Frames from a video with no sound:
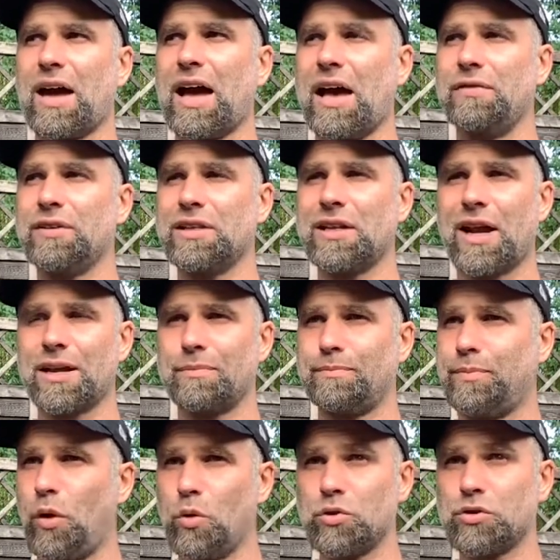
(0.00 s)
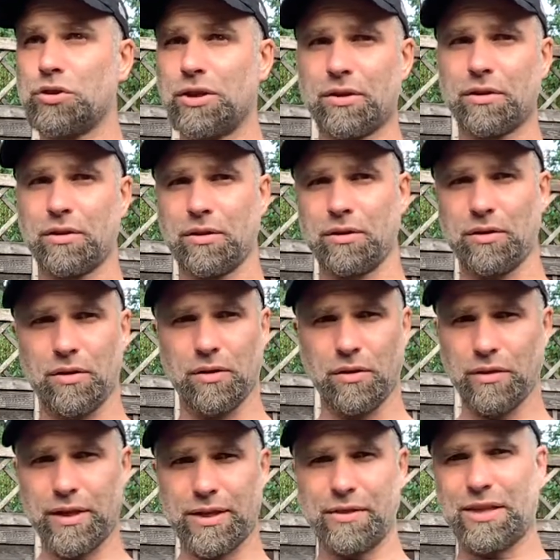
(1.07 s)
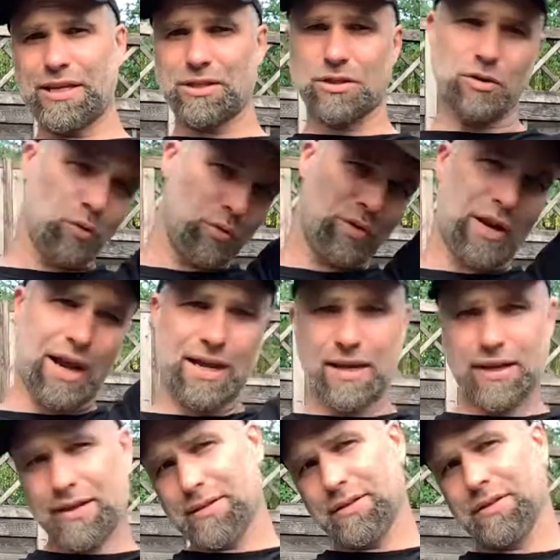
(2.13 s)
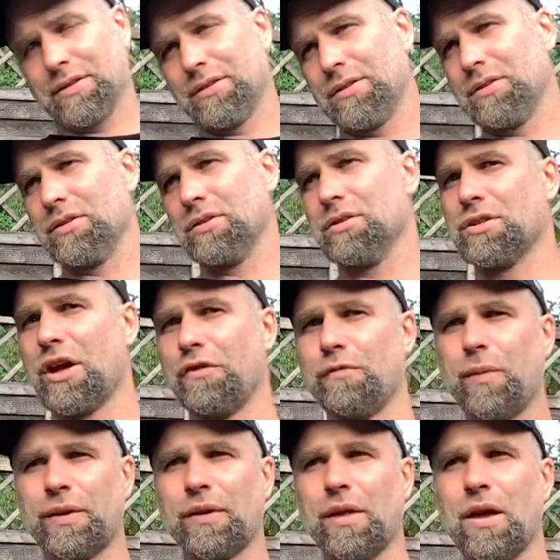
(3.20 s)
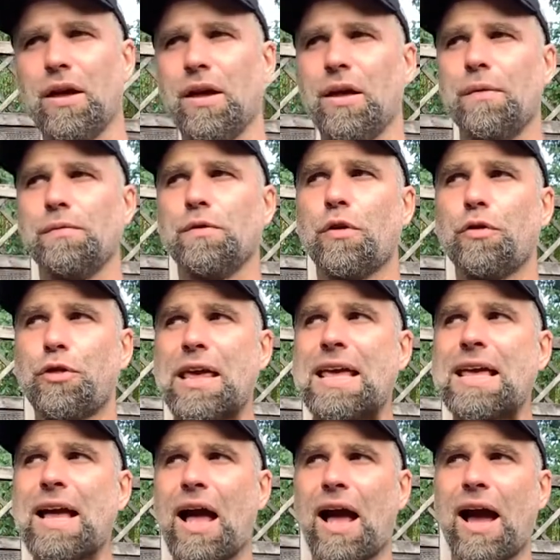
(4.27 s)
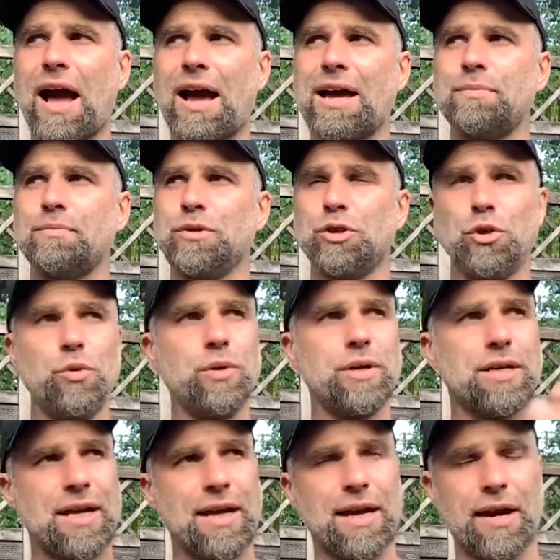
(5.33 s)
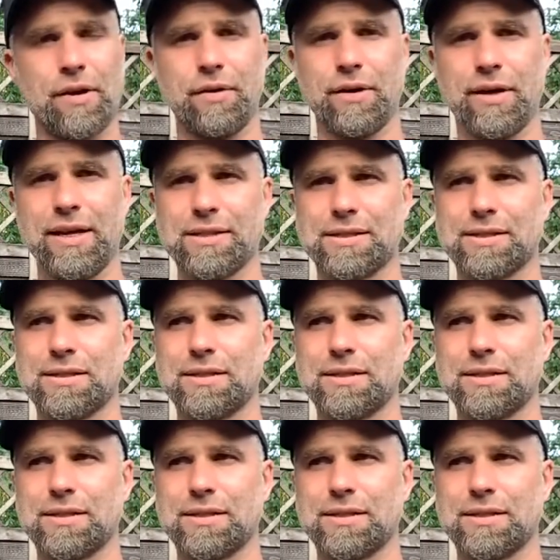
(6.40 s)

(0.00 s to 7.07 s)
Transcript: haven't like posted th this on like stuff, but the thing I'm doing here is